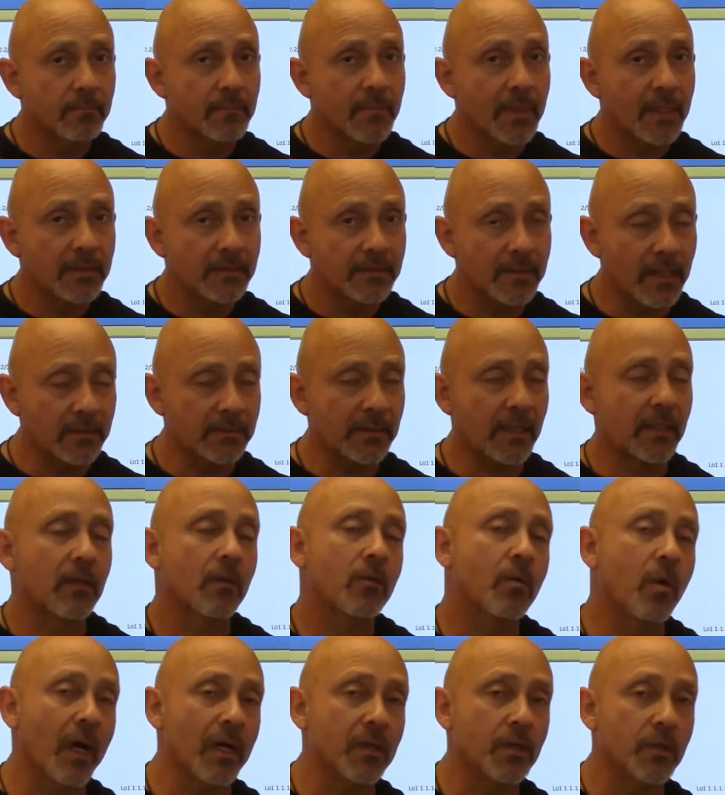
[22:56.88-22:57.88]
Sounds like a
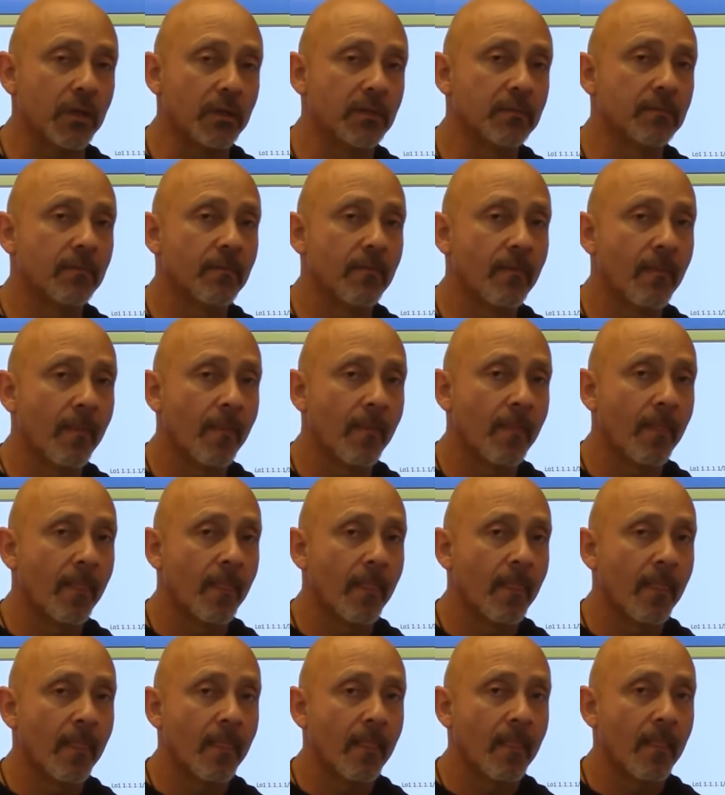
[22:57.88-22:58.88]
question.
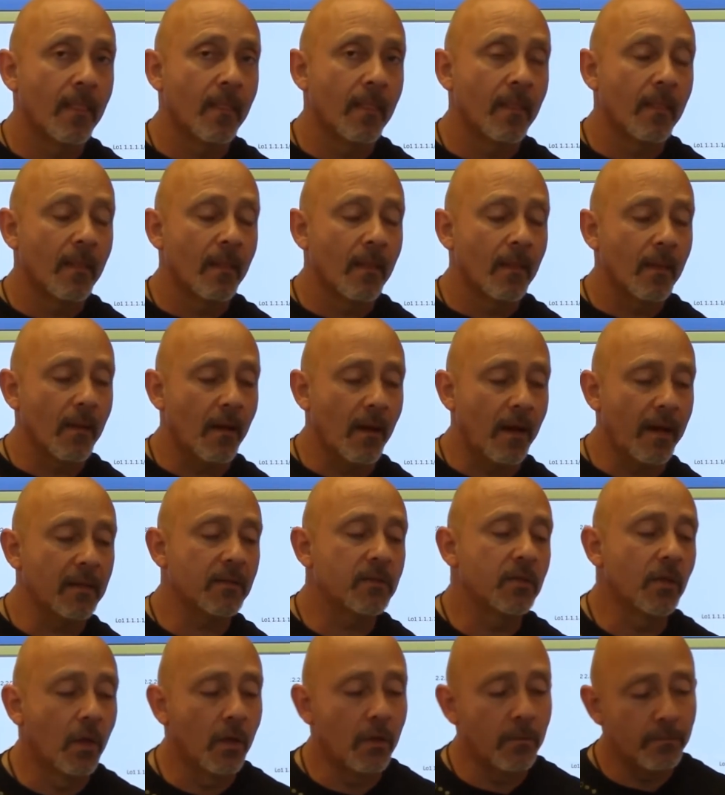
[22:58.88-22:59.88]
All right,
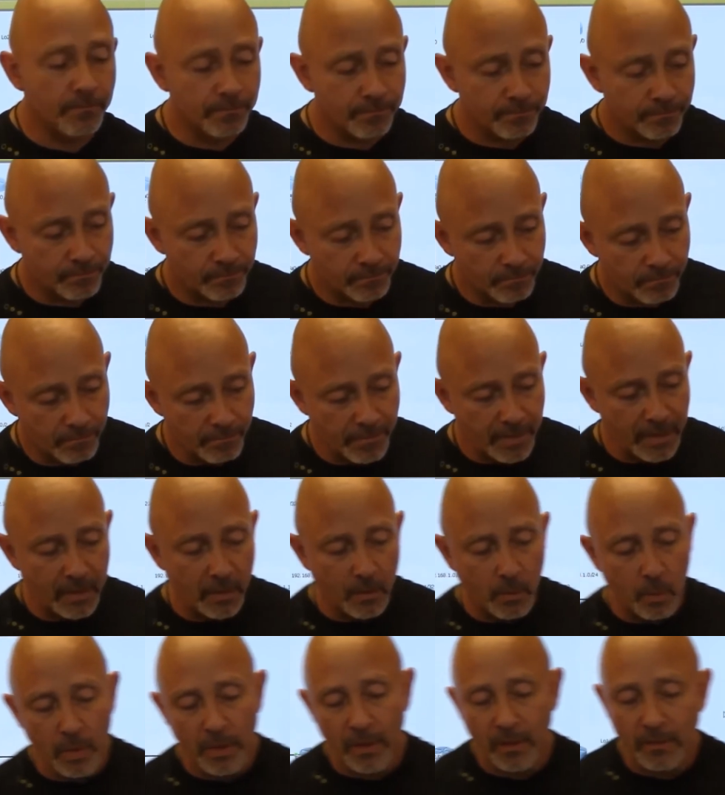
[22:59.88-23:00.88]
so be
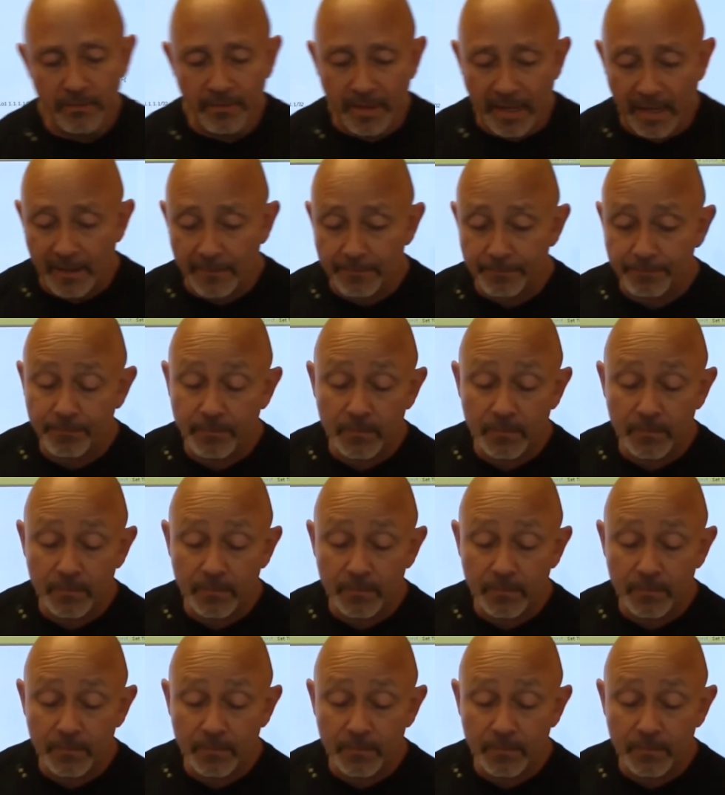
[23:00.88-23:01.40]
aware of that.